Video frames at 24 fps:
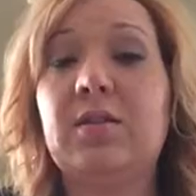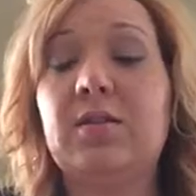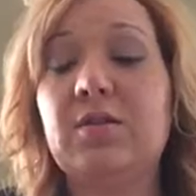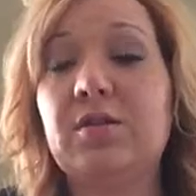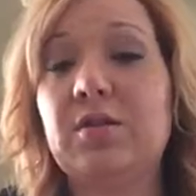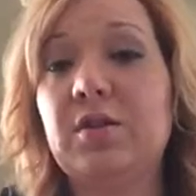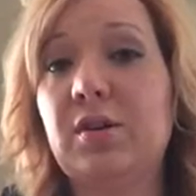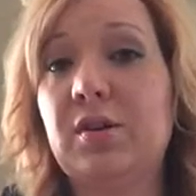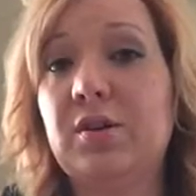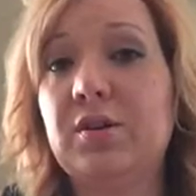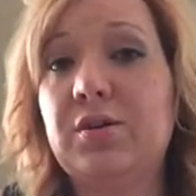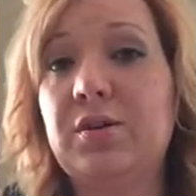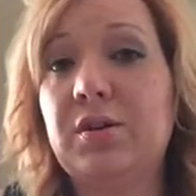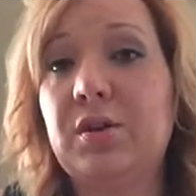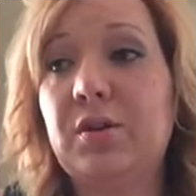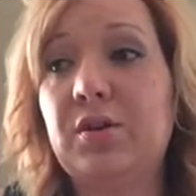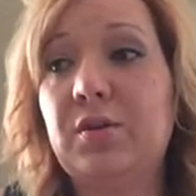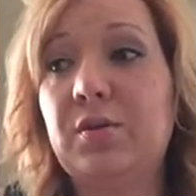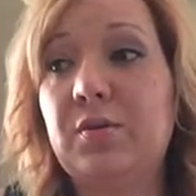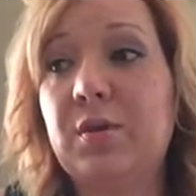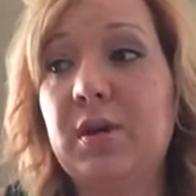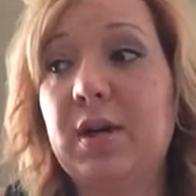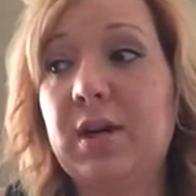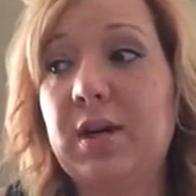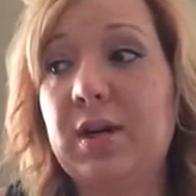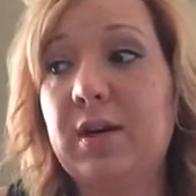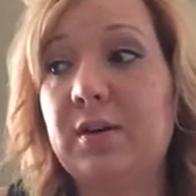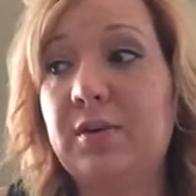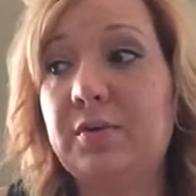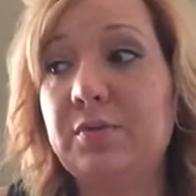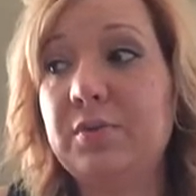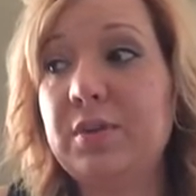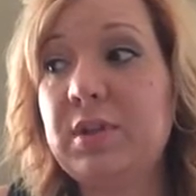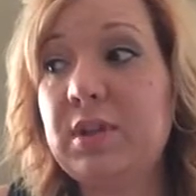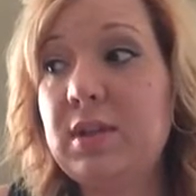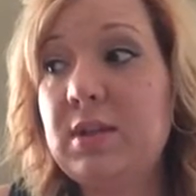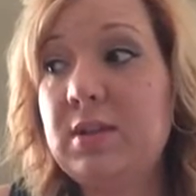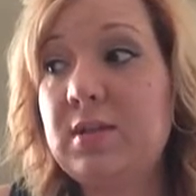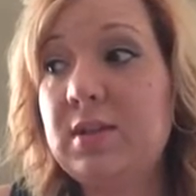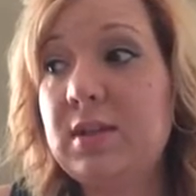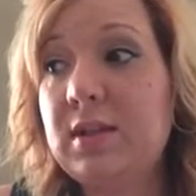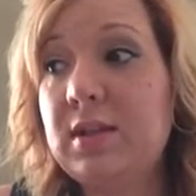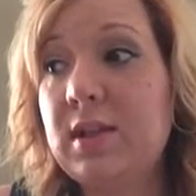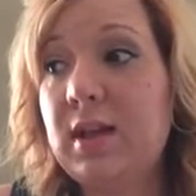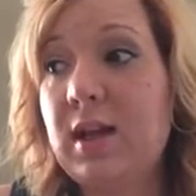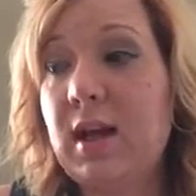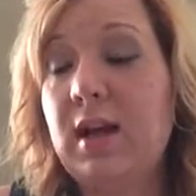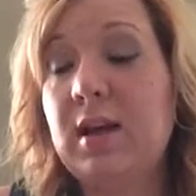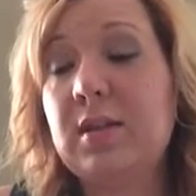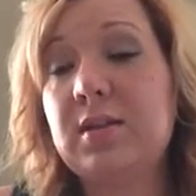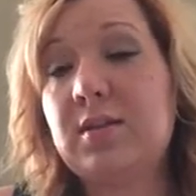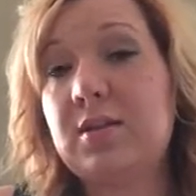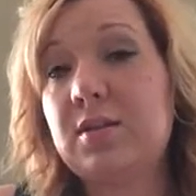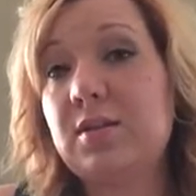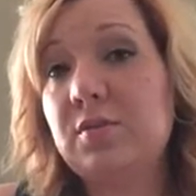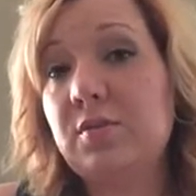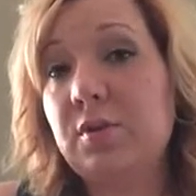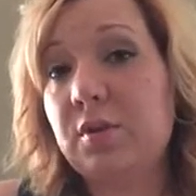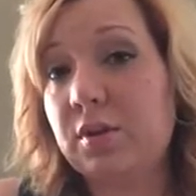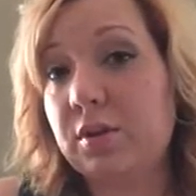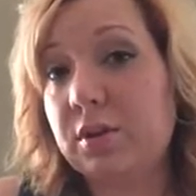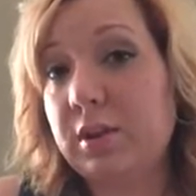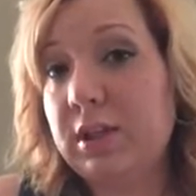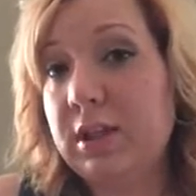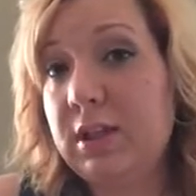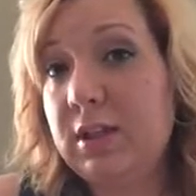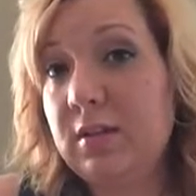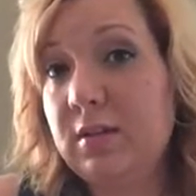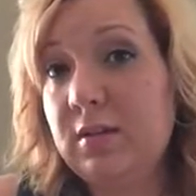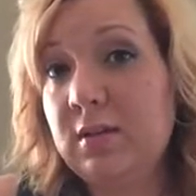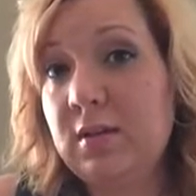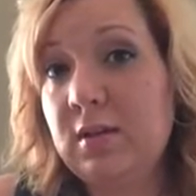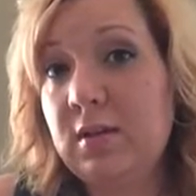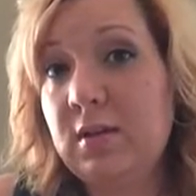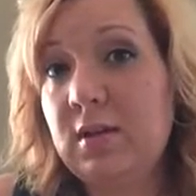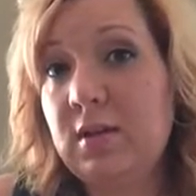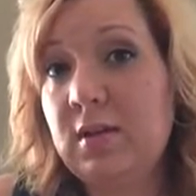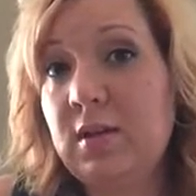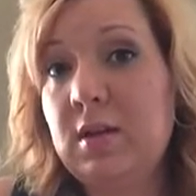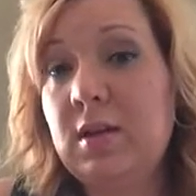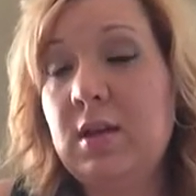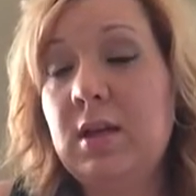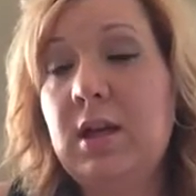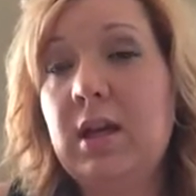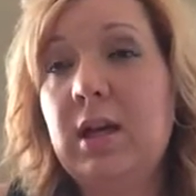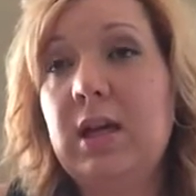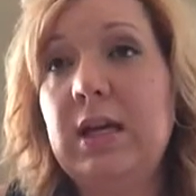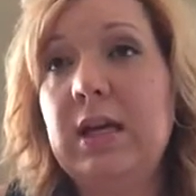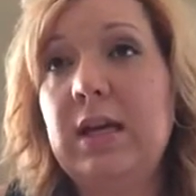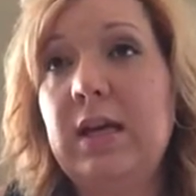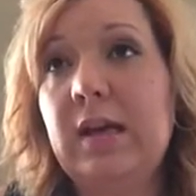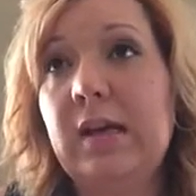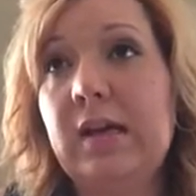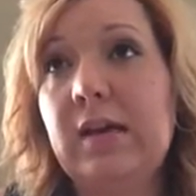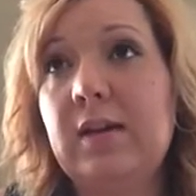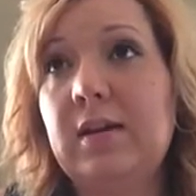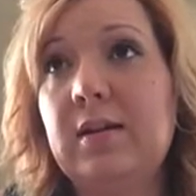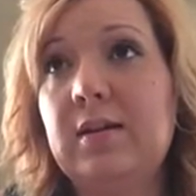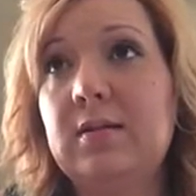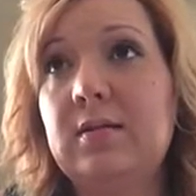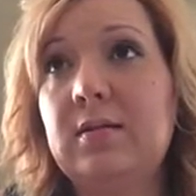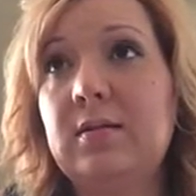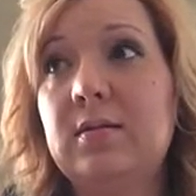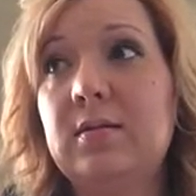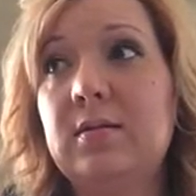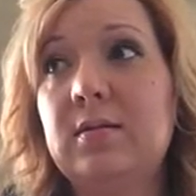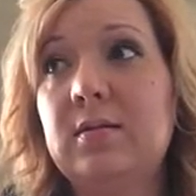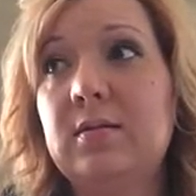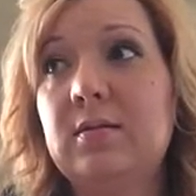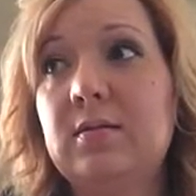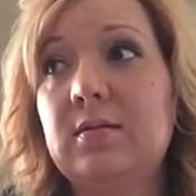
there's also releasing the eggs too early and